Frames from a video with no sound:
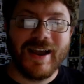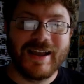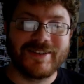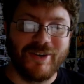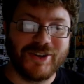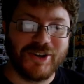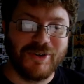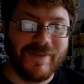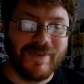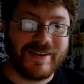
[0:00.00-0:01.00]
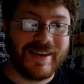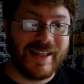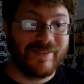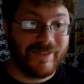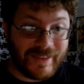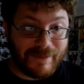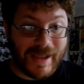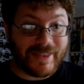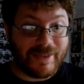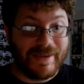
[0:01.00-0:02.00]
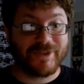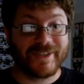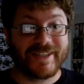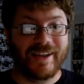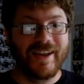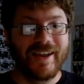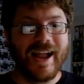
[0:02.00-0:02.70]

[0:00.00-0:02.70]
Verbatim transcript: as long as you can like make them interesting.